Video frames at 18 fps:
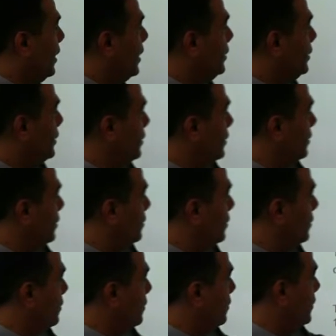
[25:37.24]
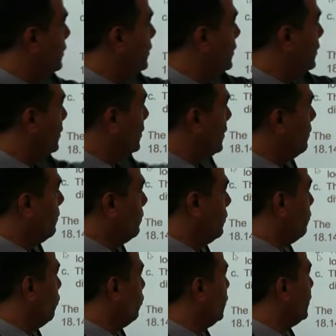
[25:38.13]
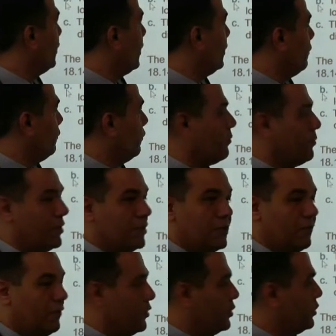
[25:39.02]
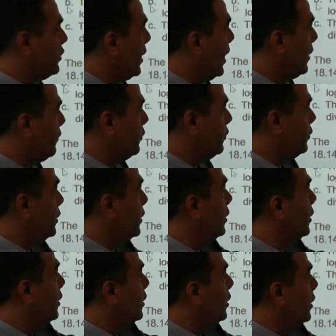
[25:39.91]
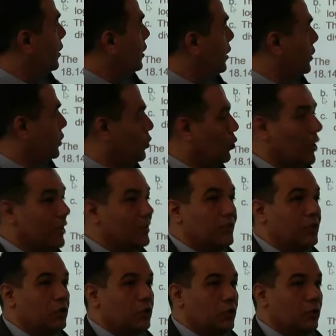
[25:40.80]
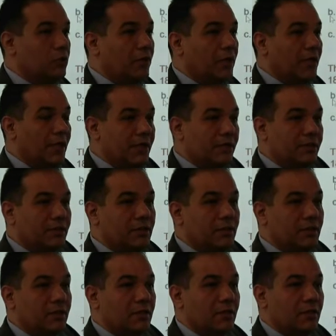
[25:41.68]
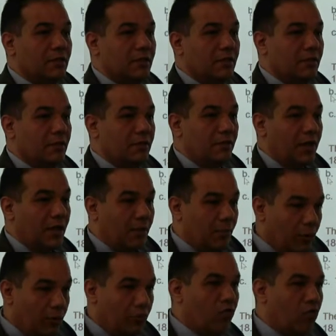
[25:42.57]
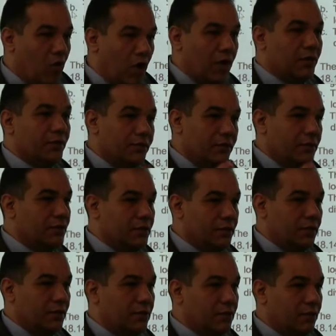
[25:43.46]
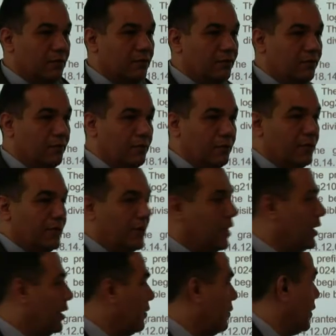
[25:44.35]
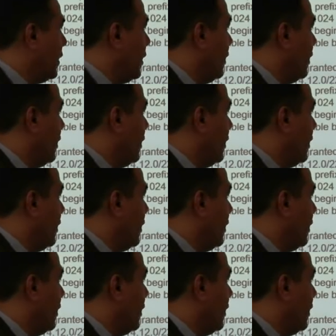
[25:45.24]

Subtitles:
is, this is, we started from this first address. 22 is the number of ones for that.